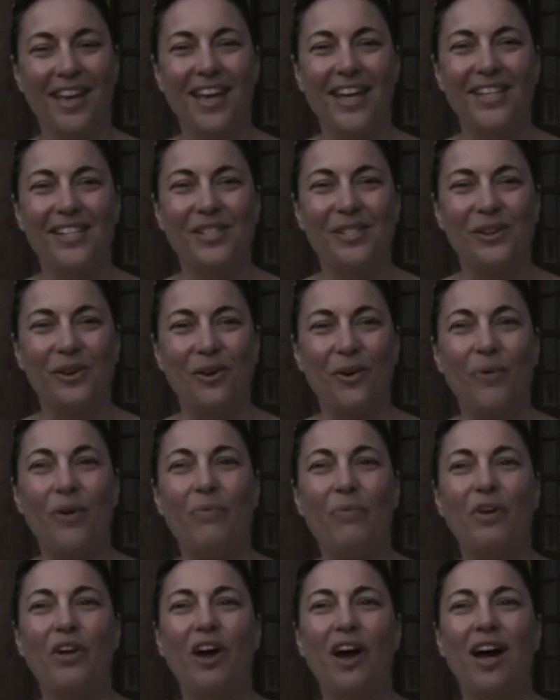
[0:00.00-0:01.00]
So when
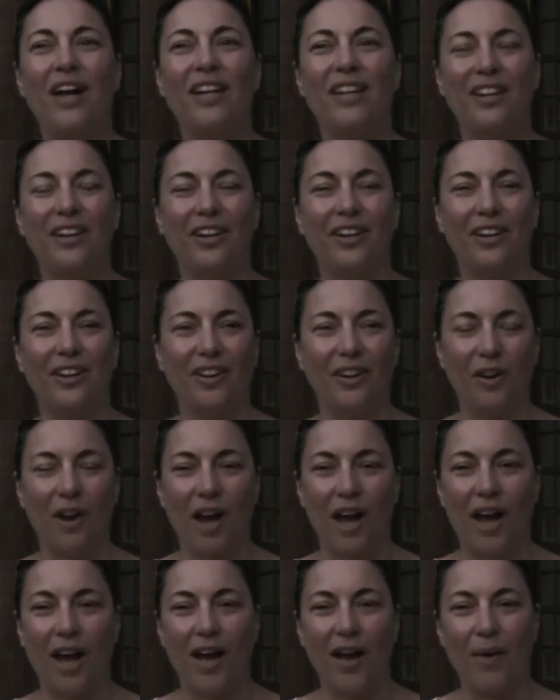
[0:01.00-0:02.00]
we got here,
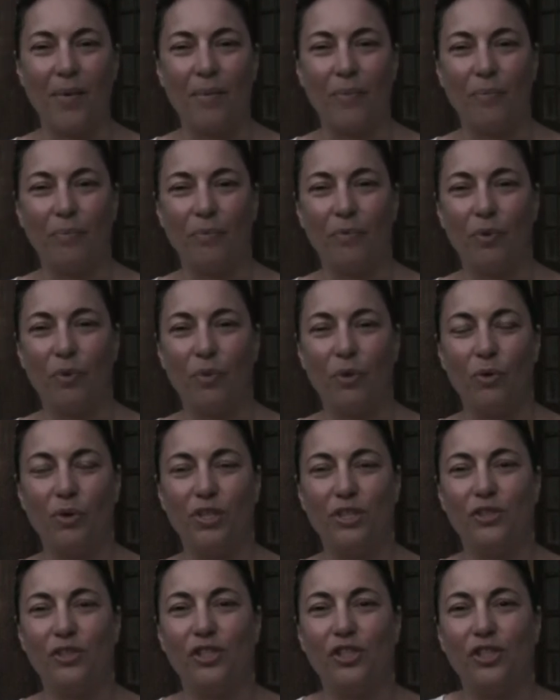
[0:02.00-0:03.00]
um, we were
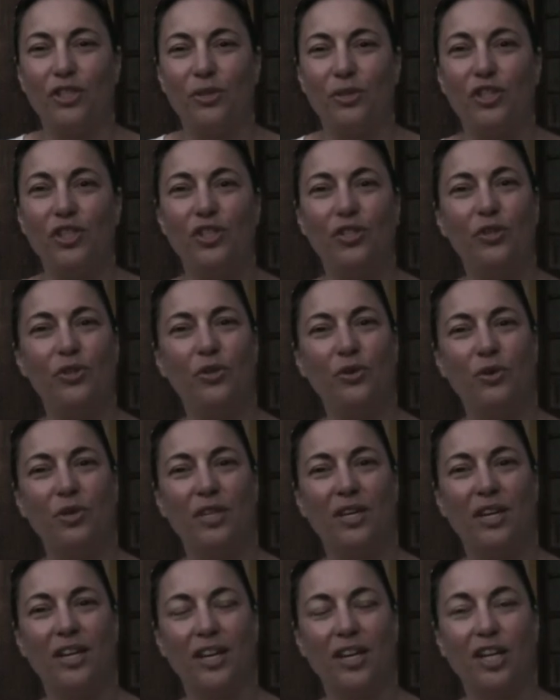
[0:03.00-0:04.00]
introduced to
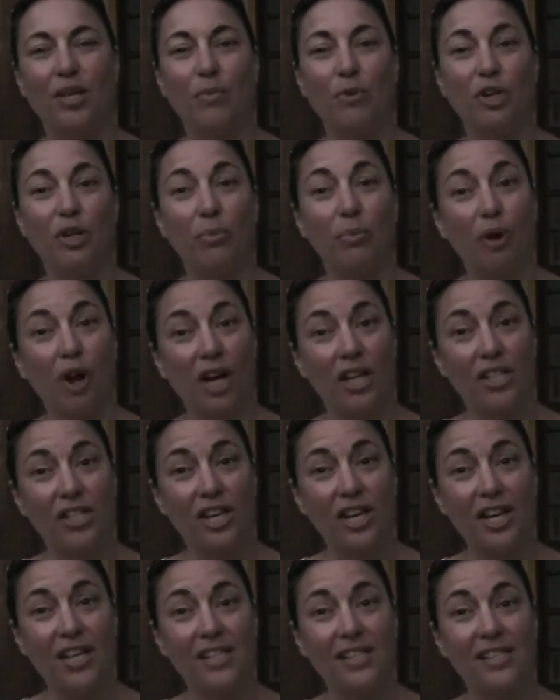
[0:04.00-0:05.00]
the community
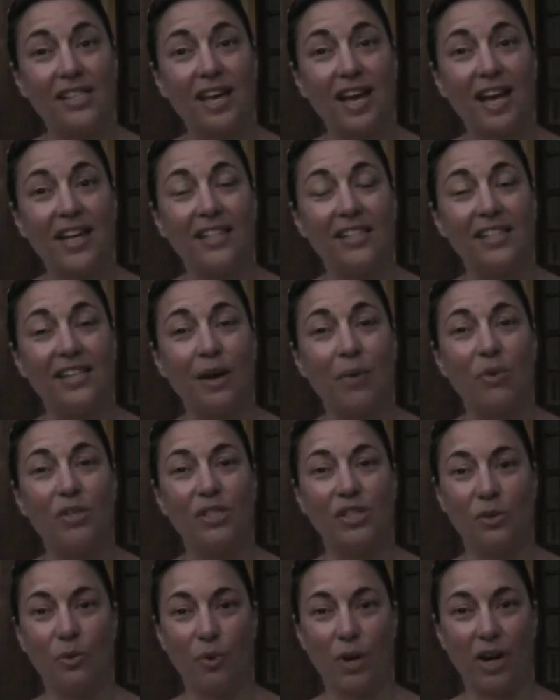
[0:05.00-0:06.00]
projects that I
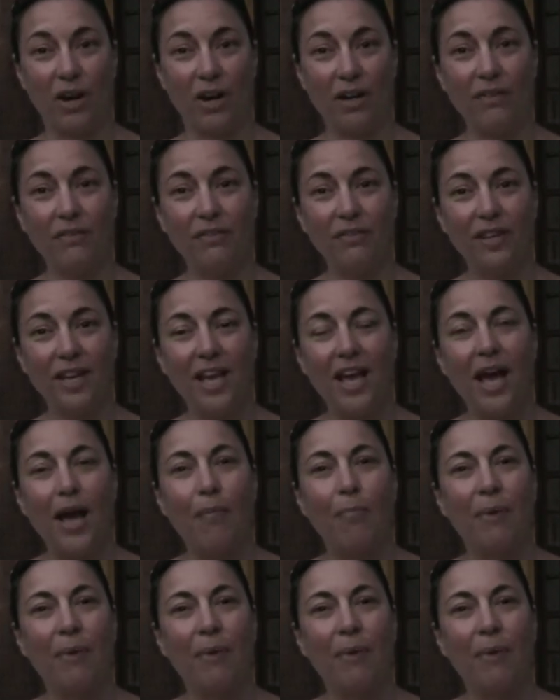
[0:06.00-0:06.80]
wasn't aware of.